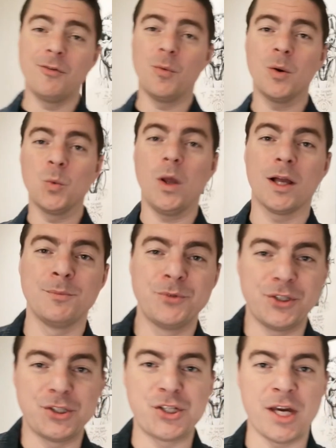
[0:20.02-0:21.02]
Hey everyone,
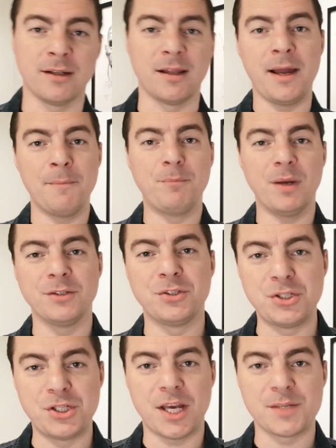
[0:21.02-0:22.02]
welcome to the channel. I'm
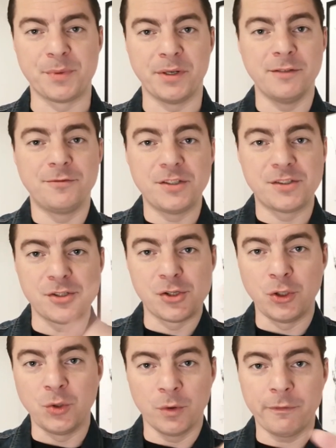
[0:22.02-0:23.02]
Belgian Jasper. If this
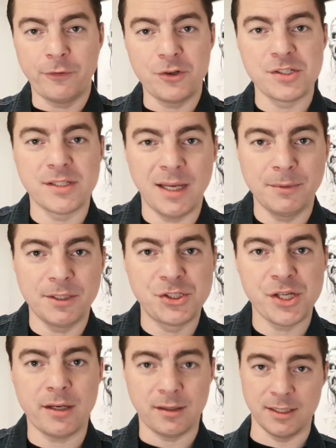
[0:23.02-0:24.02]
is your first time on
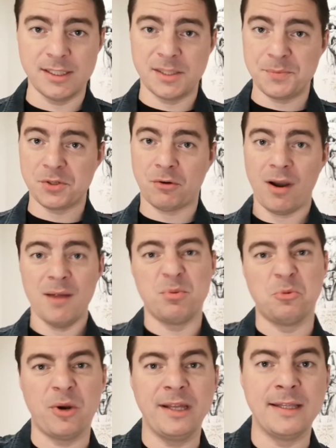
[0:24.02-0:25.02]
the channel, hit
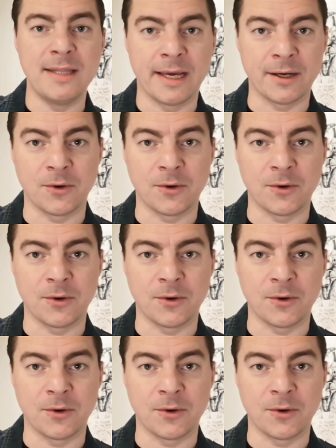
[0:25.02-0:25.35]
subscribe right